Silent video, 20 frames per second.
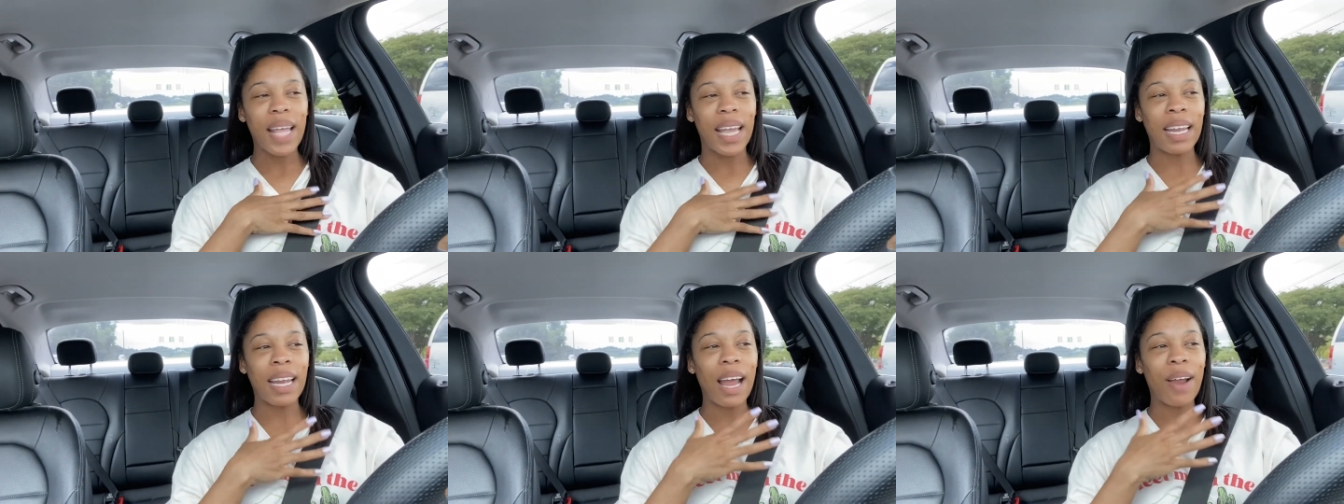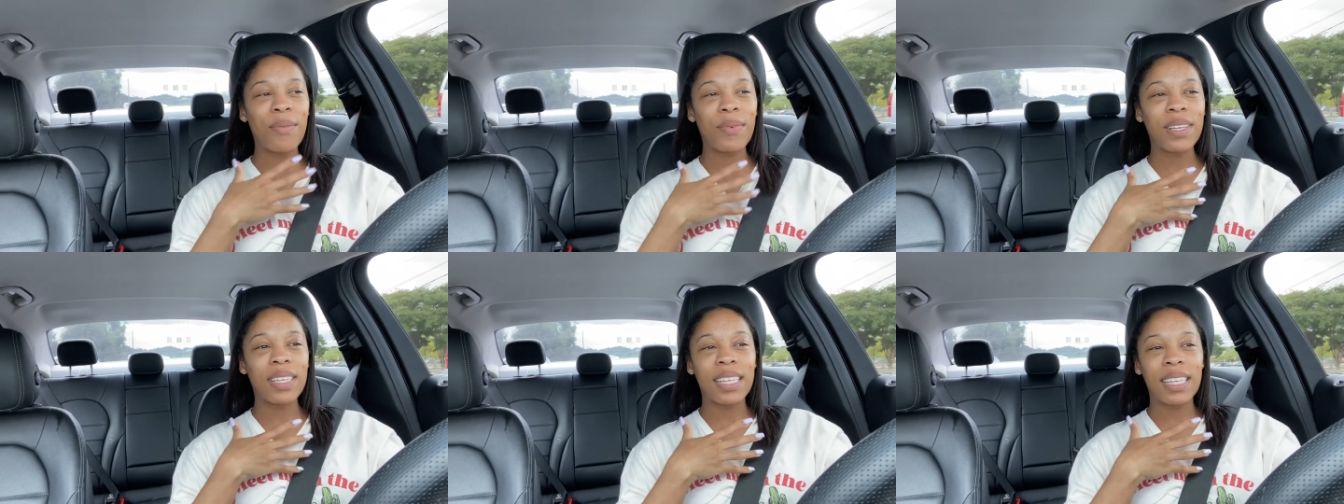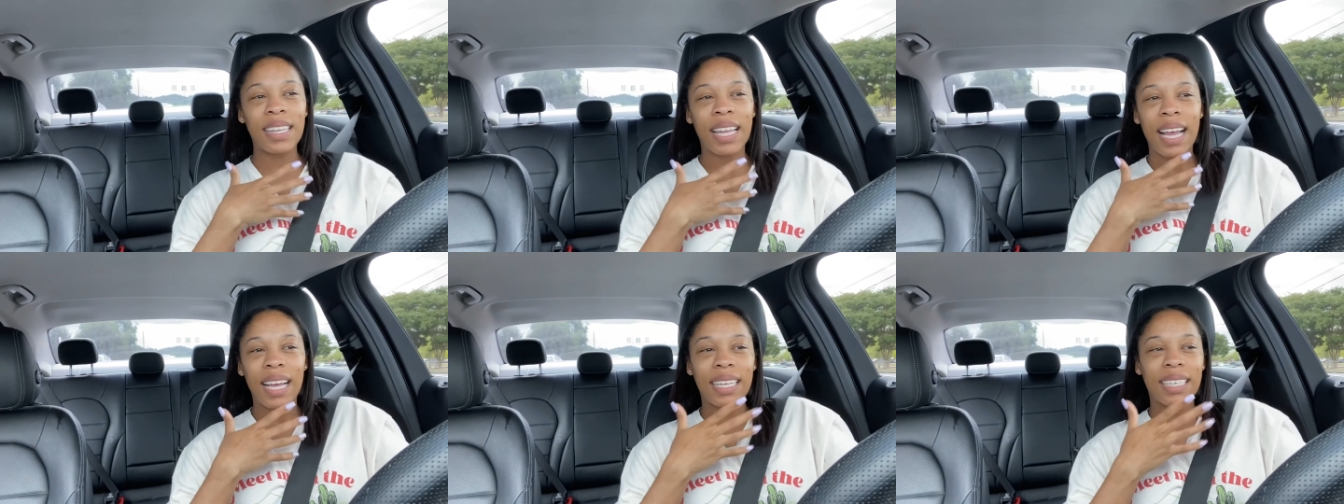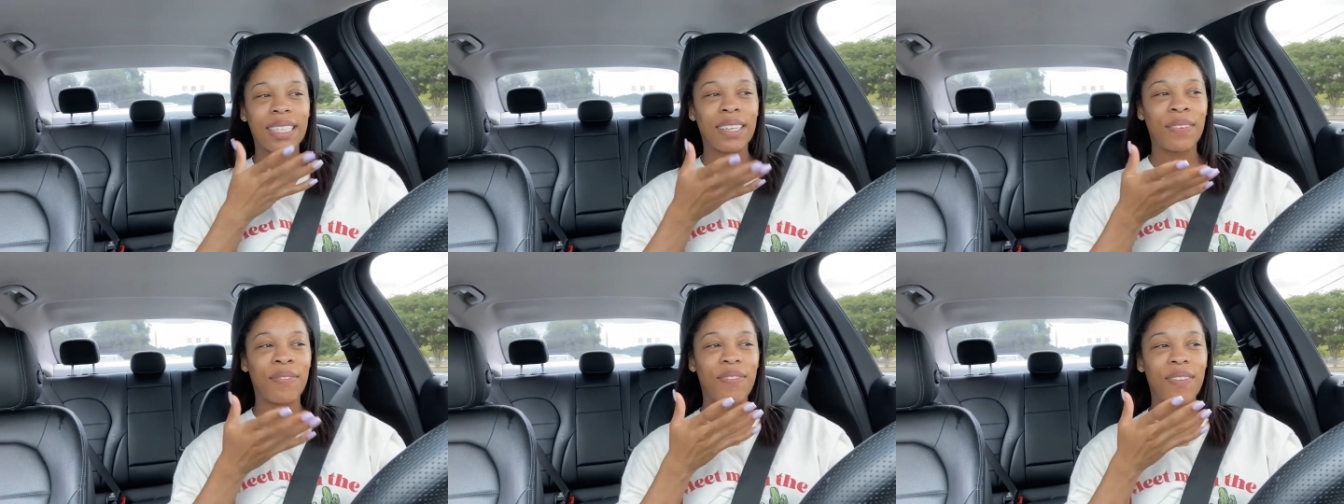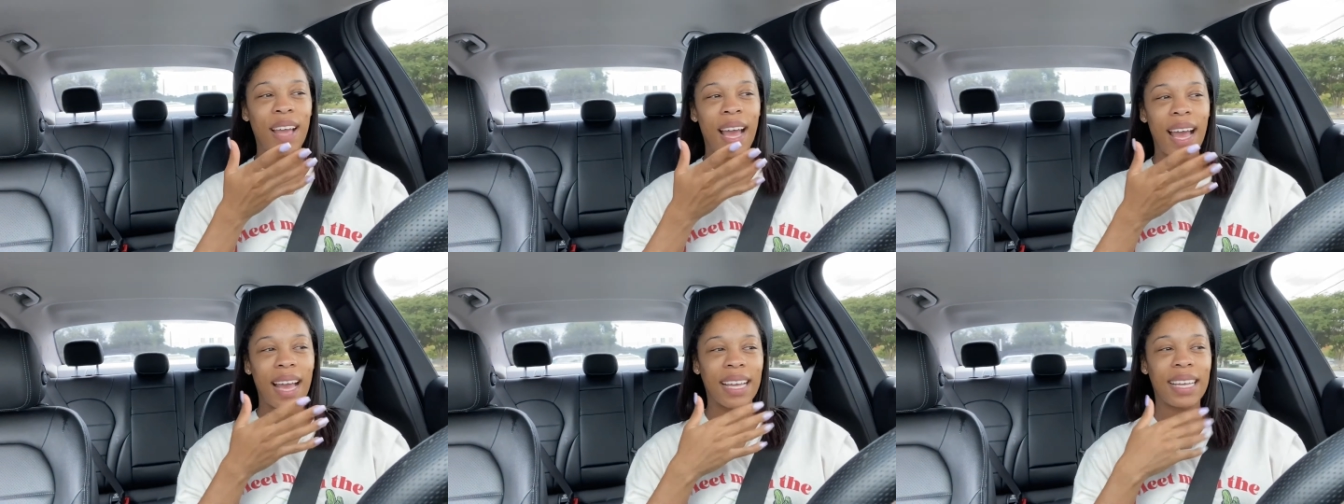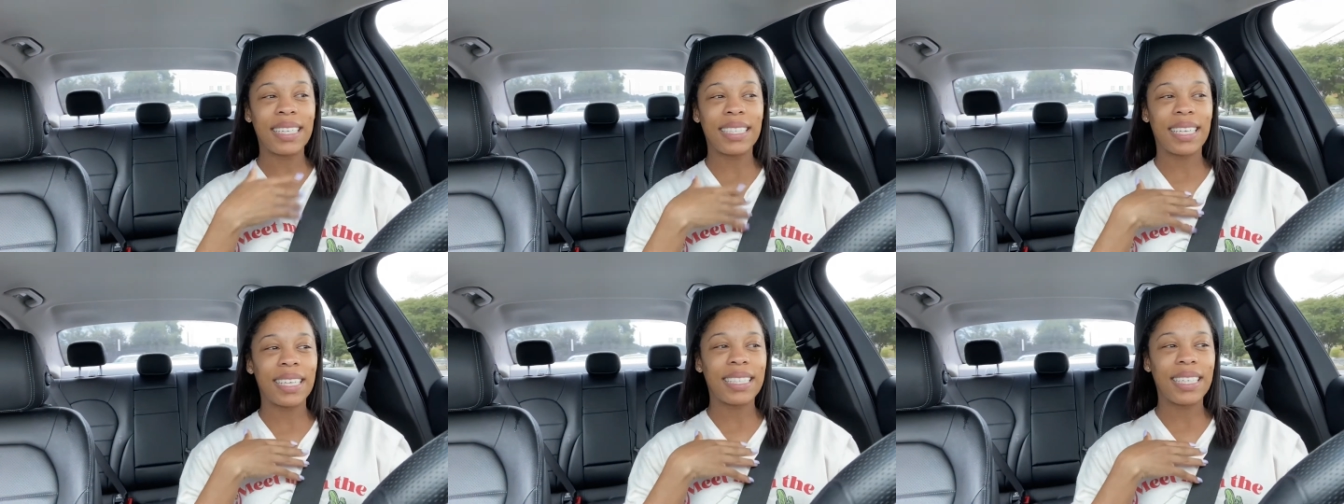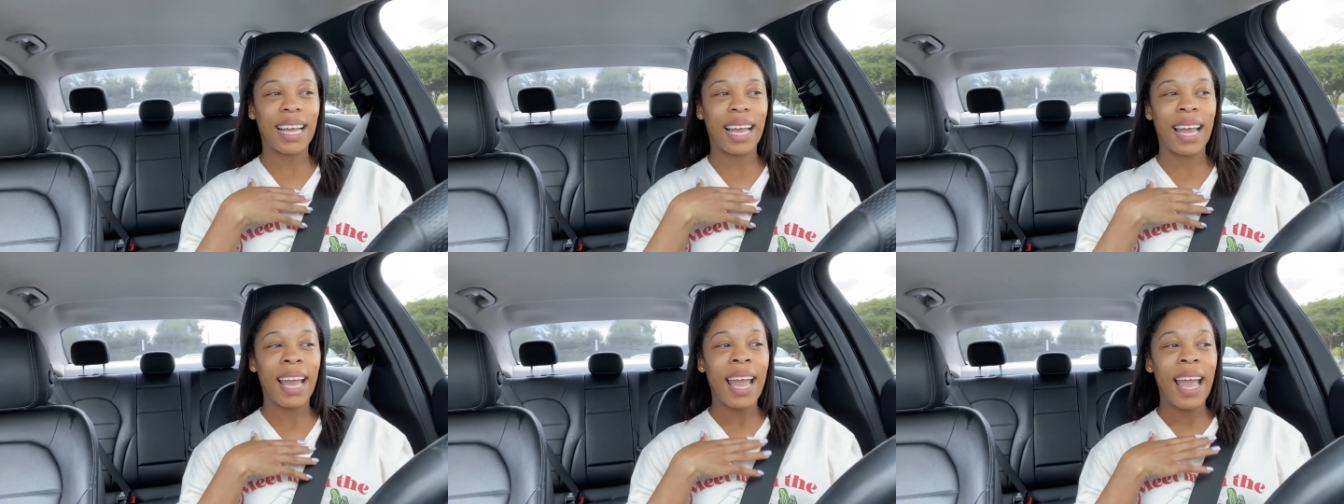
And I really like the, how he did that.